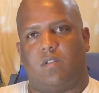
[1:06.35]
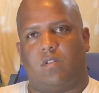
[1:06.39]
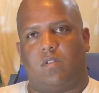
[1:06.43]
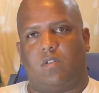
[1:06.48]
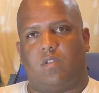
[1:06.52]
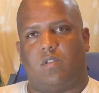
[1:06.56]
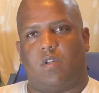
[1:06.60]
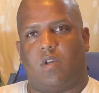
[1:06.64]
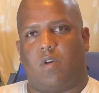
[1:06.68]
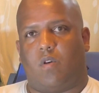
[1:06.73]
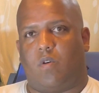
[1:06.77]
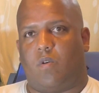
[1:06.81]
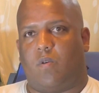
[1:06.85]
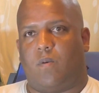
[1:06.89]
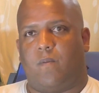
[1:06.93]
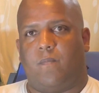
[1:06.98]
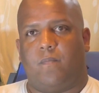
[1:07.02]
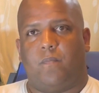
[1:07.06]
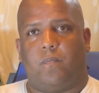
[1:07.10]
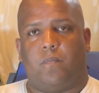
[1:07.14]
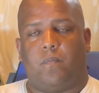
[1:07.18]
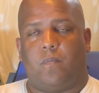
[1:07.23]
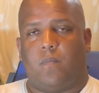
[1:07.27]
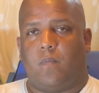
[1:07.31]
So
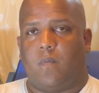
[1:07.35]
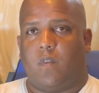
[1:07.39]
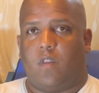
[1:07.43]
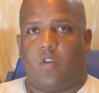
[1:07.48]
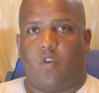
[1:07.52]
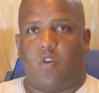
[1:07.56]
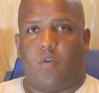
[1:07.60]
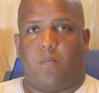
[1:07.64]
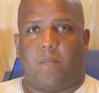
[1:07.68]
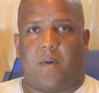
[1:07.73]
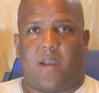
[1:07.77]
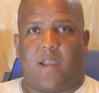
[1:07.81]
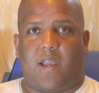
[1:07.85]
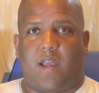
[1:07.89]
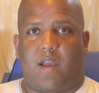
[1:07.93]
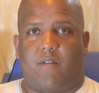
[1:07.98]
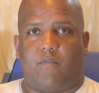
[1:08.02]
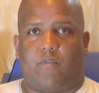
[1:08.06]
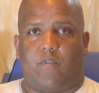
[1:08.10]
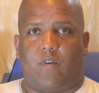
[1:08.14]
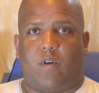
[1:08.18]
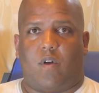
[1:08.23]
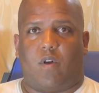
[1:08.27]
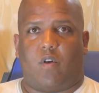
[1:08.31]
you might
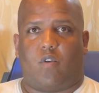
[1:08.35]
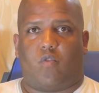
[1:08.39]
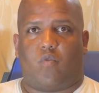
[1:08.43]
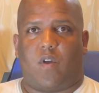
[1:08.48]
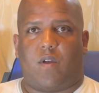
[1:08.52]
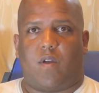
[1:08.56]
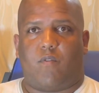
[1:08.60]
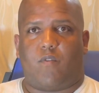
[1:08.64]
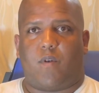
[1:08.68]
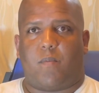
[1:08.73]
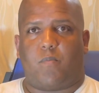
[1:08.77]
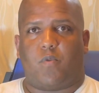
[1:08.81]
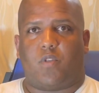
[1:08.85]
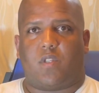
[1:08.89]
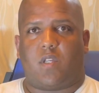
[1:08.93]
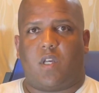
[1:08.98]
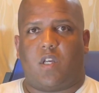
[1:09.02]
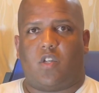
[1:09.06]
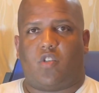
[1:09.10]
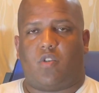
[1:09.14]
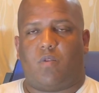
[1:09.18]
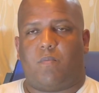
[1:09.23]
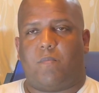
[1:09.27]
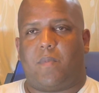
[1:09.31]
have a great
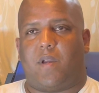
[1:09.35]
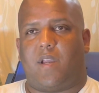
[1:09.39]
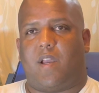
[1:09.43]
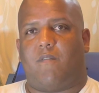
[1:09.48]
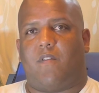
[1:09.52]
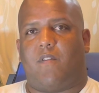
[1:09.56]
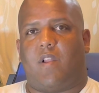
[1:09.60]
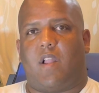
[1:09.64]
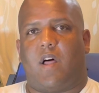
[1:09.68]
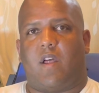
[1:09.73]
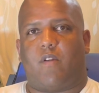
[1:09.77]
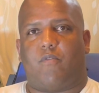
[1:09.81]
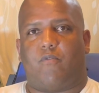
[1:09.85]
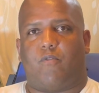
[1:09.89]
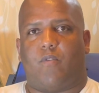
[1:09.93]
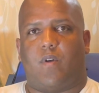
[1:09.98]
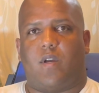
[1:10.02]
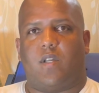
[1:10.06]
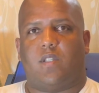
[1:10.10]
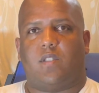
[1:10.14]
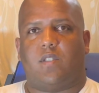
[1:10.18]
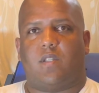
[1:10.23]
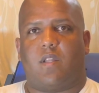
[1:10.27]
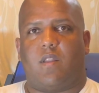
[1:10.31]
reputation, you might have a lot of
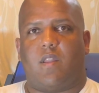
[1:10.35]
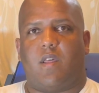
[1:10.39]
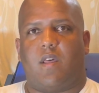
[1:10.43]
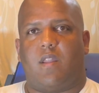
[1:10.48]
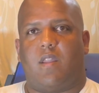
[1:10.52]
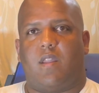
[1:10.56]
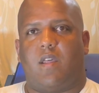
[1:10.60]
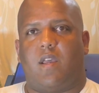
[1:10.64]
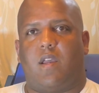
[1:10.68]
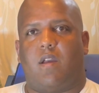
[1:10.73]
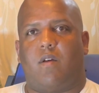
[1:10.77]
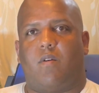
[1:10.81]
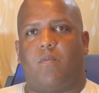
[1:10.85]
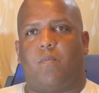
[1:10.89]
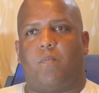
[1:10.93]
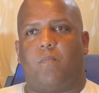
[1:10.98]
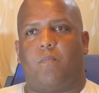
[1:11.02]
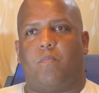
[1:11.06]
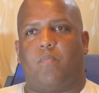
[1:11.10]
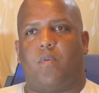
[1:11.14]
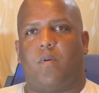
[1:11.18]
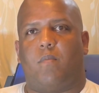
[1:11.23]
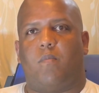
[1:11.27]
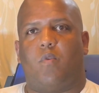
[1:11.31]
friends, and then they're
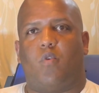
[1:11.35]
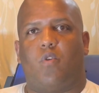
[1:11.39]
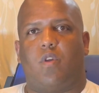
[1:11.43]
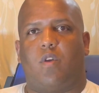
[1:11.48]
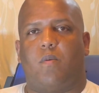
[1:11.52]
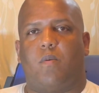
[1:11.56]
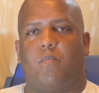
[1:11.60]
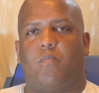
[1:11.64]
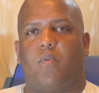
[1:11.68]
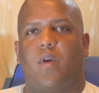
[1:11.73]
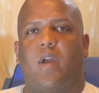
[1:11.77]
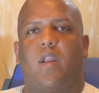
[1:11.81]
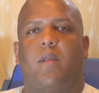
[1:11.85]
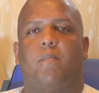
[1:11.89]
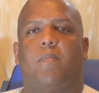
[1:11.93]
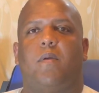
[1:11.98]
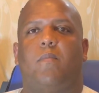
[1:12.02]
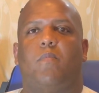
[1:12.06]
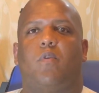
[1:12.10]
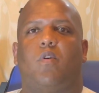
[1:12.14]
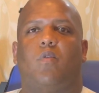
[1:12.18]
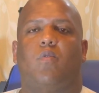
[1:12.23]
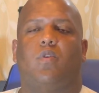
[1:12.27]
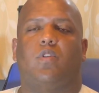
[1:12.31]
promoting your brand, and
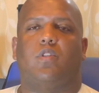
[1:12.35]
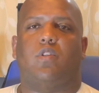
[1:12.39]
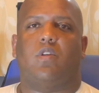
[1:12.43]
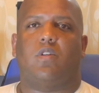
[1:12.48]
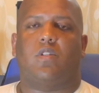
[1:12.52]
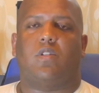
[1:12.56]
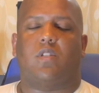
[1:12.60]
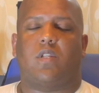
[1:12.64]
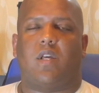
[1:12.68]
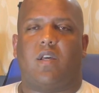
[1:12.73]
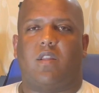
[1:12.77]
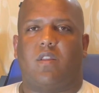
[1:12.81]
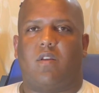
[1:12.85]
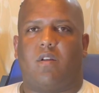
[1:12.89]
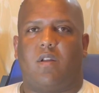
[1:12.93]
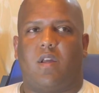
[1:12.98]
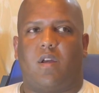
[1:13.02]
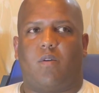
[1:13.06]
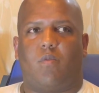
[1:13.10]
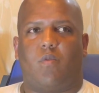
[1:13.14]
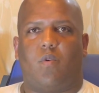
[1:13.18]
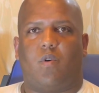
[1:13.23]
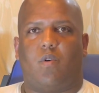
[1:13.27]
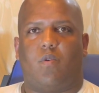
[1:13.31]
people going to your site and they're
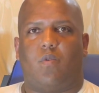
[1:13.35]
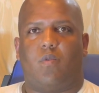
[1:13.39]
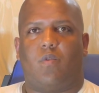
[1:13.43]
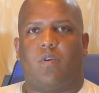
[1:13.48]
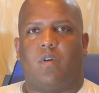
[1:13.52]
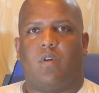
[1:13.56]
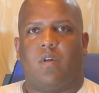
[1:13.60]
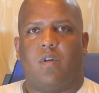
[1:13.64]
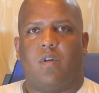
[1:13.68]
like, "Oh,